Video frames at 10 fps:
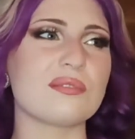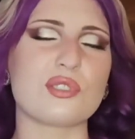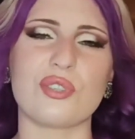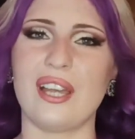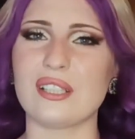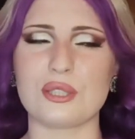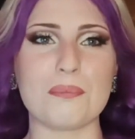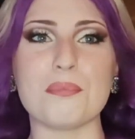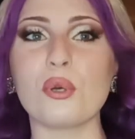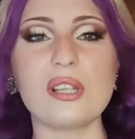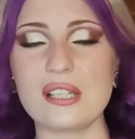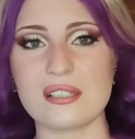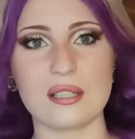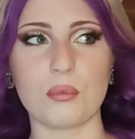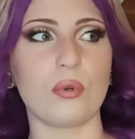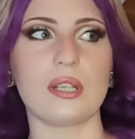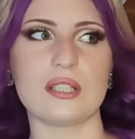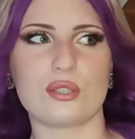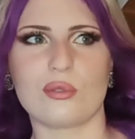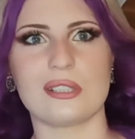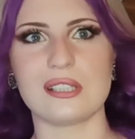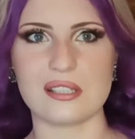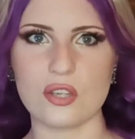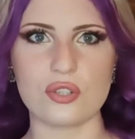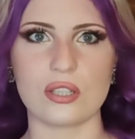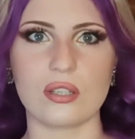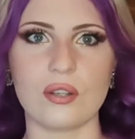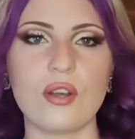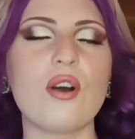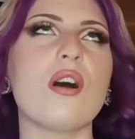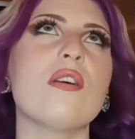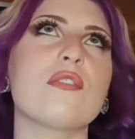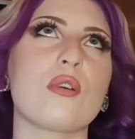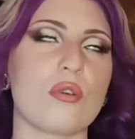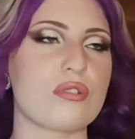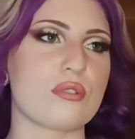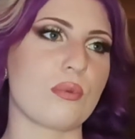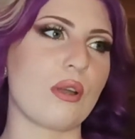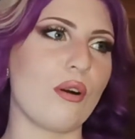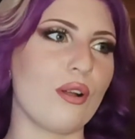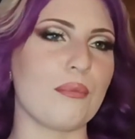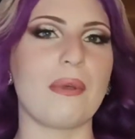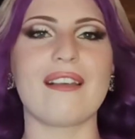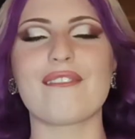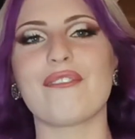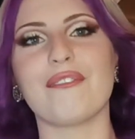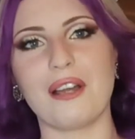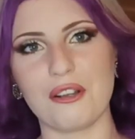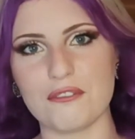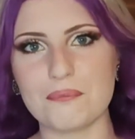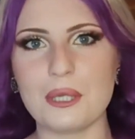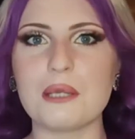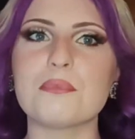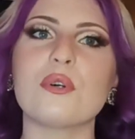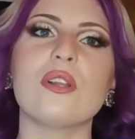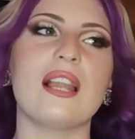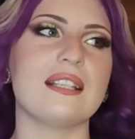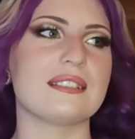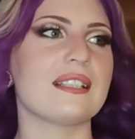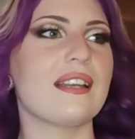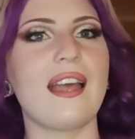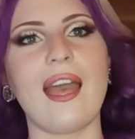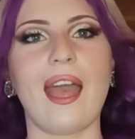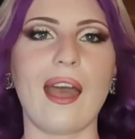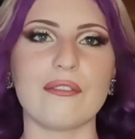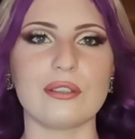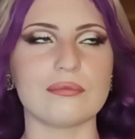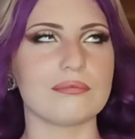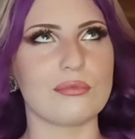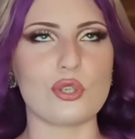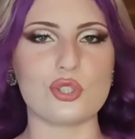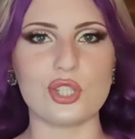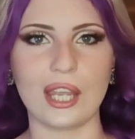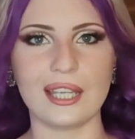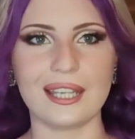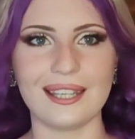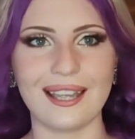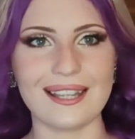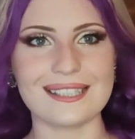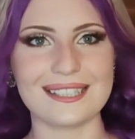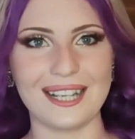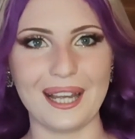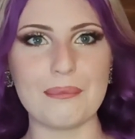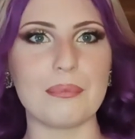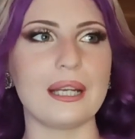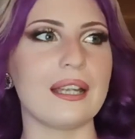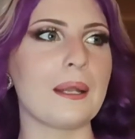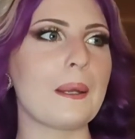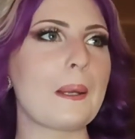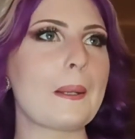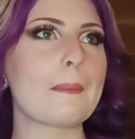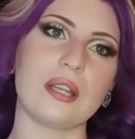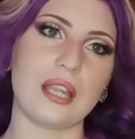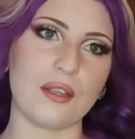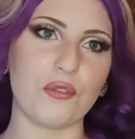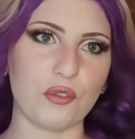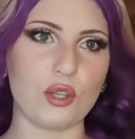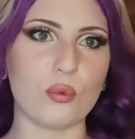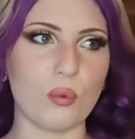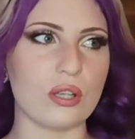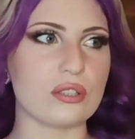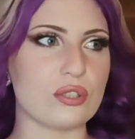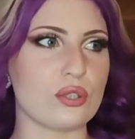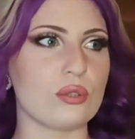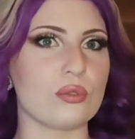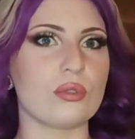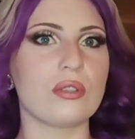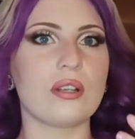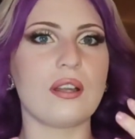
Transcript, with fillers: trying to bully someone into a decision. Of course, we all make fun of people and have a shady ass time, but if you want to